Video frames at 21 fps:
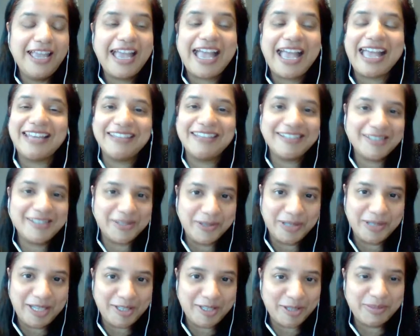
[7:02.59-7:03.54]
And it is
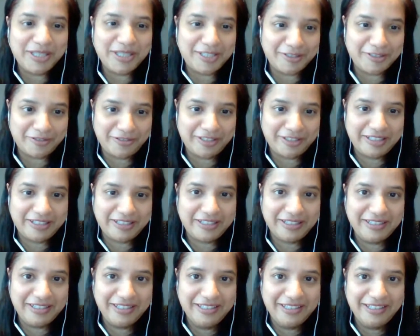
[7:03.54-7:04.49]
okay to be different.
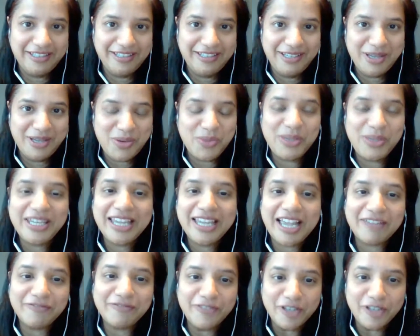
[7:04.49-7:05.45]
We
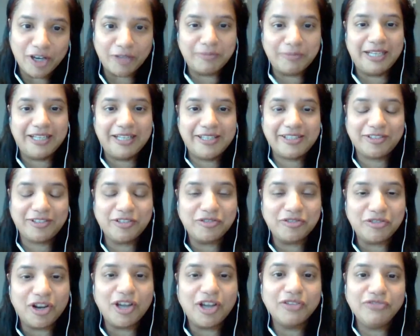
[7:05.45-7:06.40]
have normalized
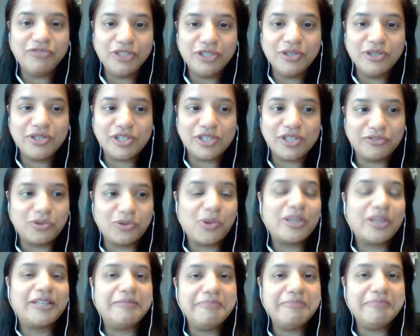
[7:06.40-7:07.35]
the wrong views of
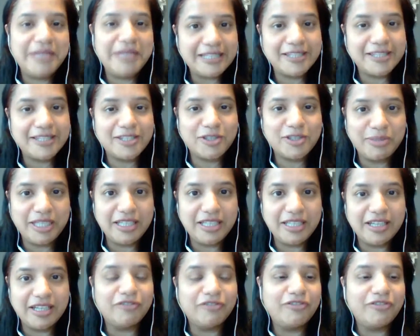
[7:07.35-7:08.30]
what it means to
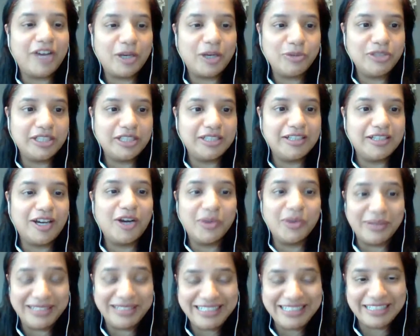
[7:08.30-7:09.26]
be a founder or
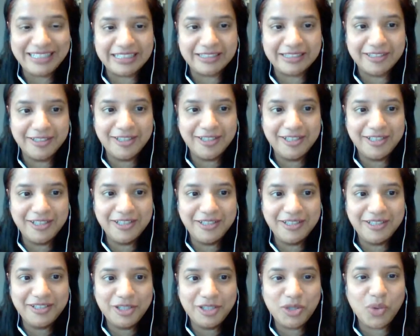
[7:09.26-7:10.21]
a leader
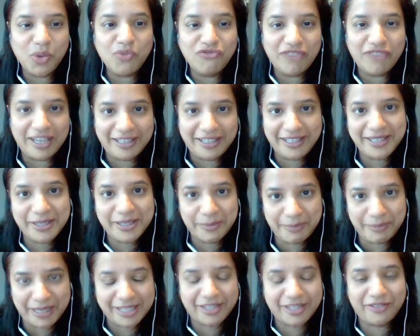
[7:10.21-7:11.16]
to a very
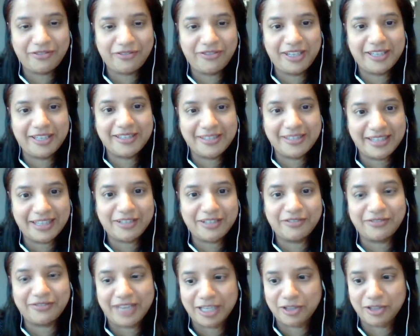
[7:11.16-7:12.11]
specific set
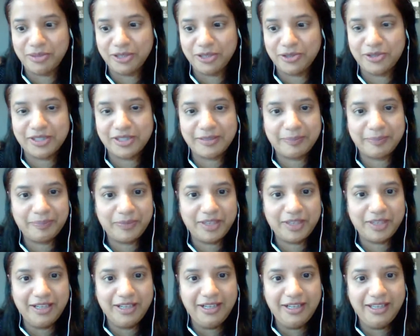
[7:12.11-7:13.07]
of attributes,
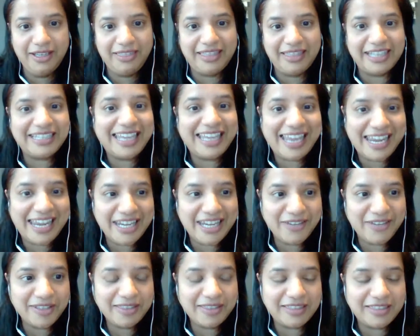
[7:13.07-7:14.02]
that
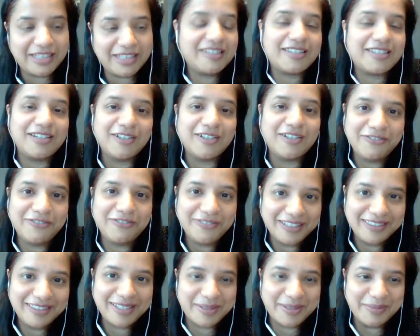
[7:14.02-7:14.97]
anyone that does not
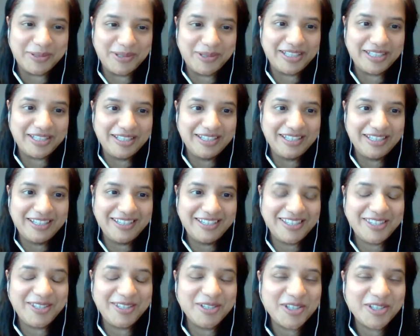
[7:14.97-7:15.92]
fit this mold
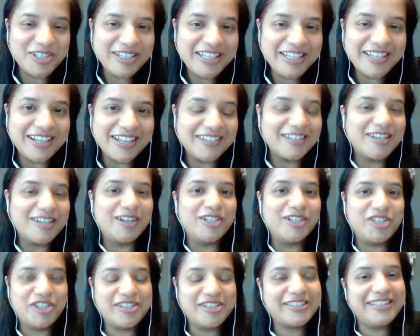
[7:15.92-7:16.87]
is usually
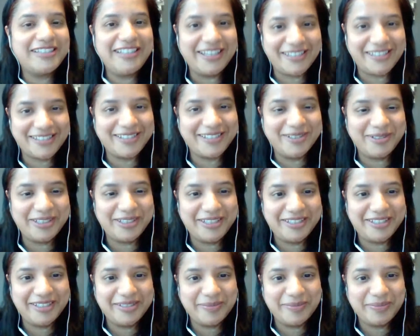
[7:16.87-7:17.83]
unconsciously excluded.